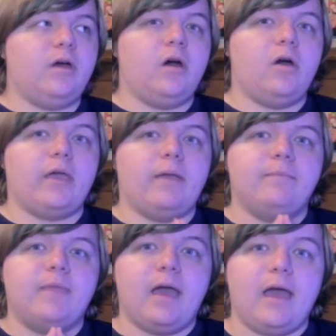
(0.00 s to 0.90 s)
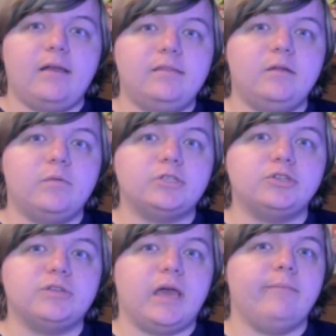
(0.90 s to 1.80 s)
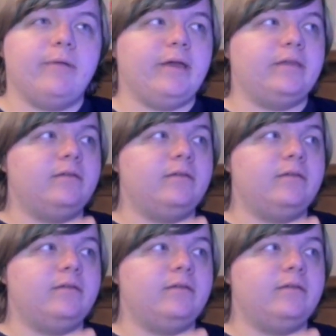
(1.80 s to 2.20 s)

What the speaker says: Okay, out of the original timeline,